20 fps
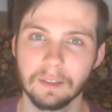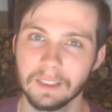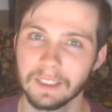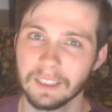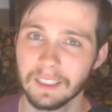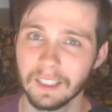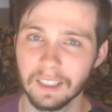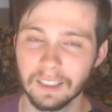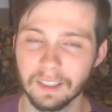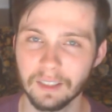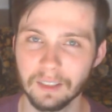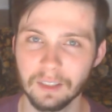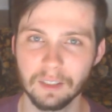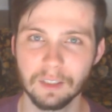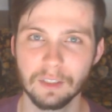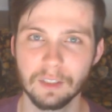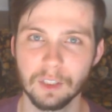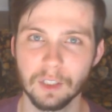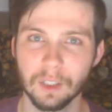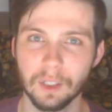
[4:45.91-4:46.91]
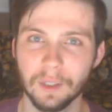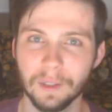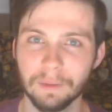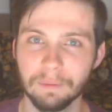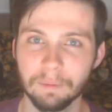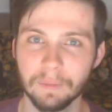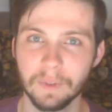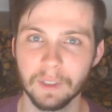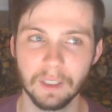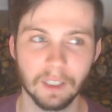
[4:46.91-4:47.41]
Like, I got a good
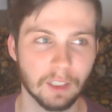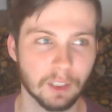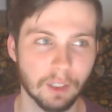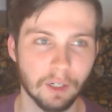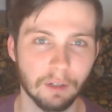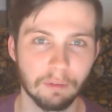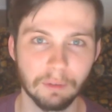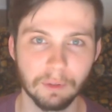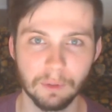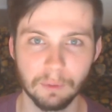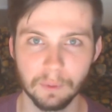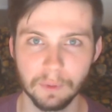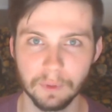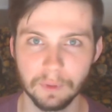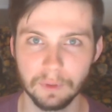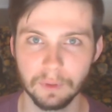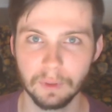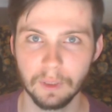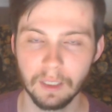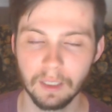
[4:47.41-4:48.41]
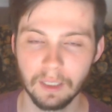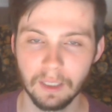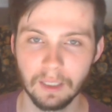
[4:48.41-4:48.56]
job. I travel the world.